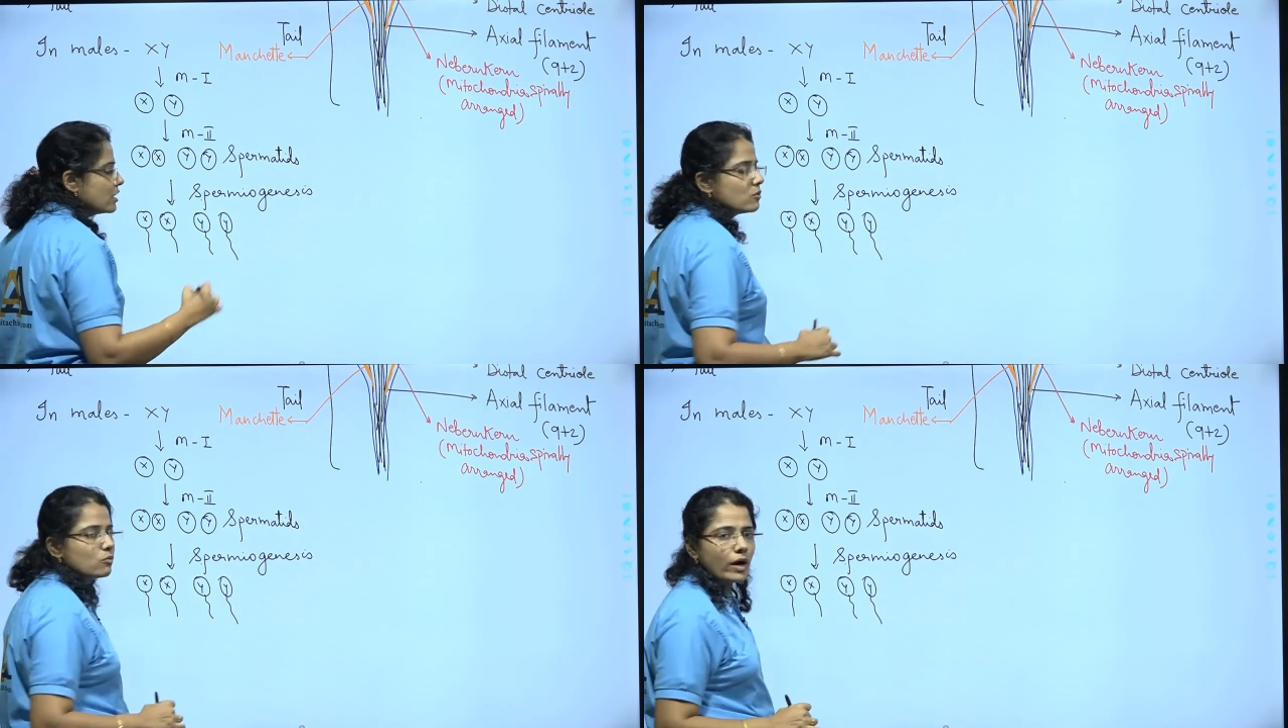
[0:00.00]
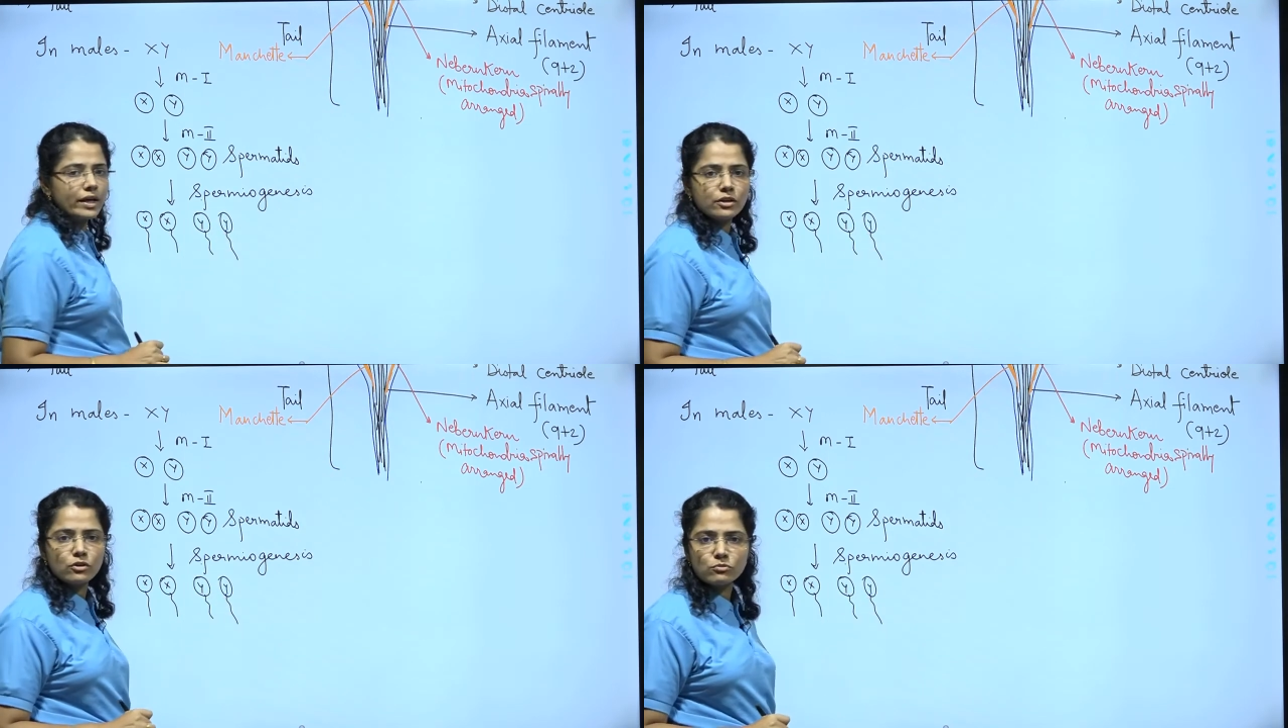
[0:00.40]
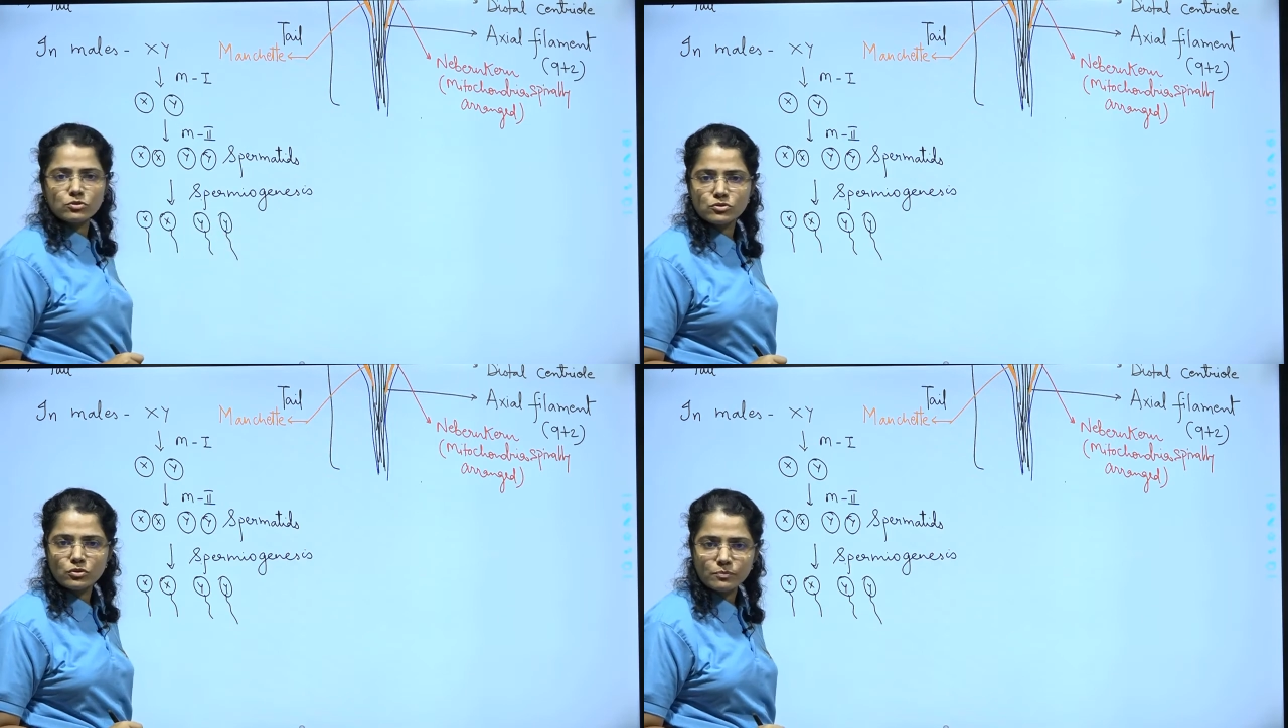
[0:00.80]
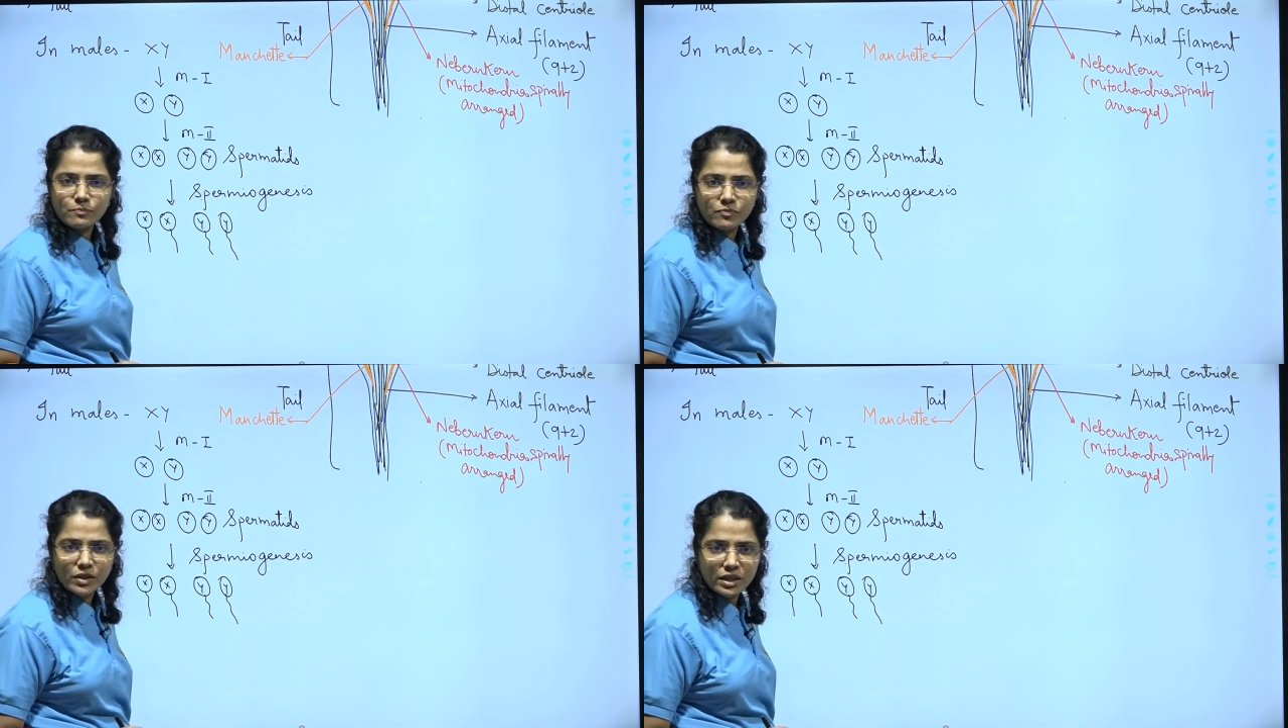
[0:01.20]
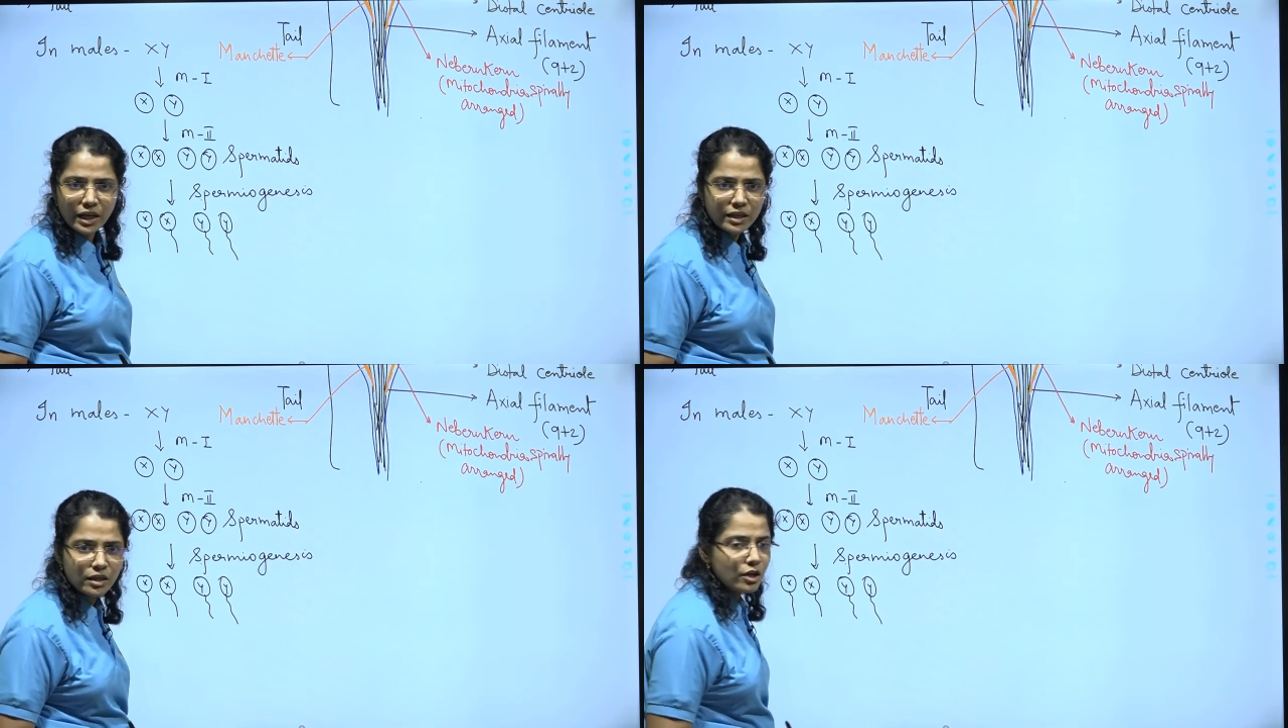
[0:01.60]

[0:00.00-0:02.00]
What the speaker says: Y chromosome, right?